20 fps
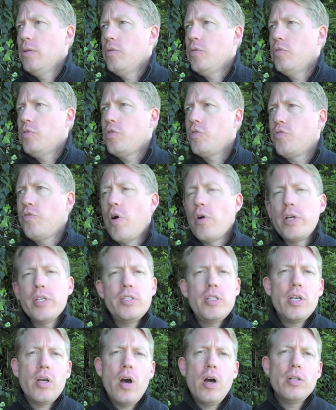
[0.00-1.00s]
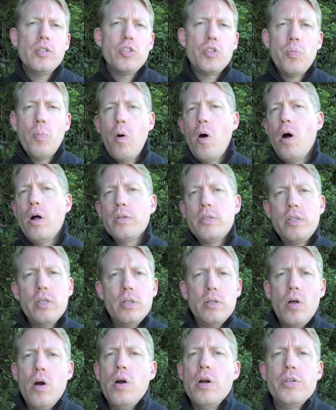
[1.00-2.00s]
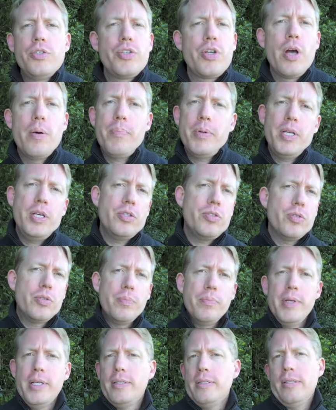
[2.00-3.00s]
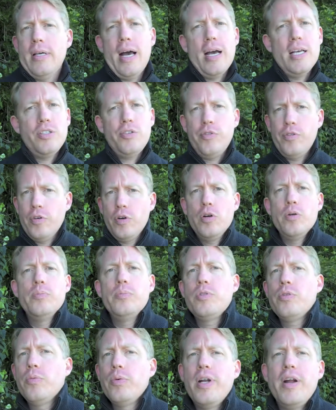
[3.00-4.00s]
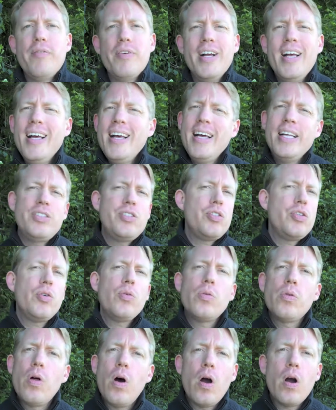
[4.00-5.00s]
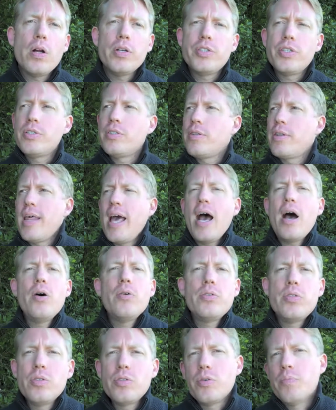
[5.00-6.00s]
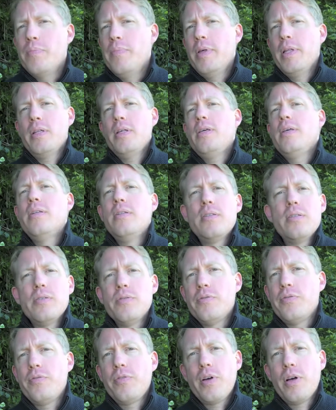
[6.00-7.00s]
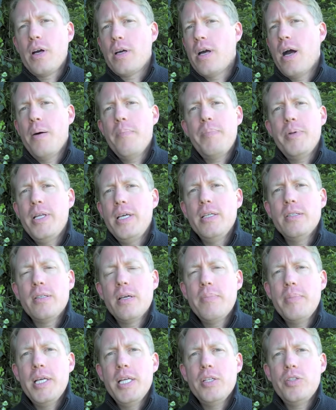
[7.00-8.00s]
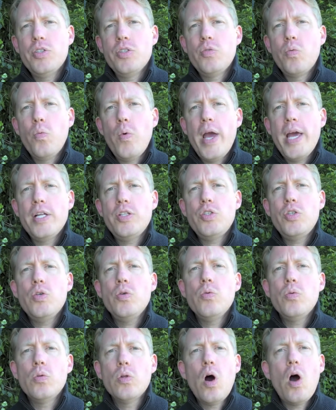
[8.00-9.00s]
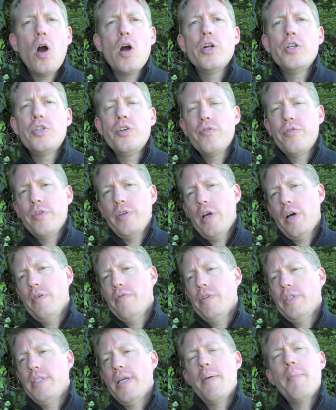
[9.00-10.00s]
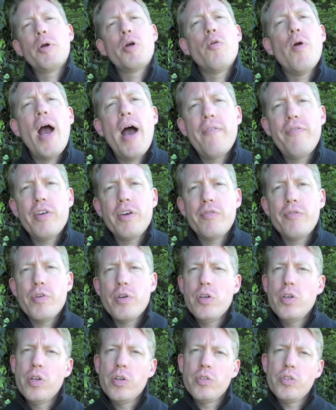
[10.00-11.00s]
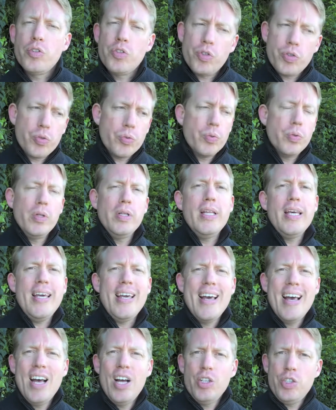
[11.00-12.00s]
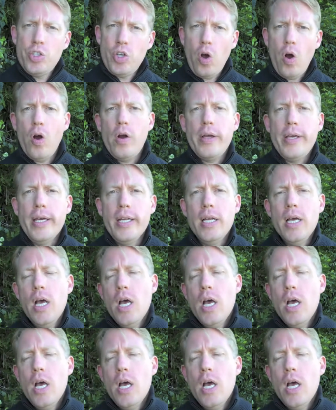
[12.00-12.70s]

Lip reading: Focusing on small to large companies or mid-sized firms or whatever, it's too large. It's thousands or millions of companies. I mean, it's just way too large of a demographic for you to truly target.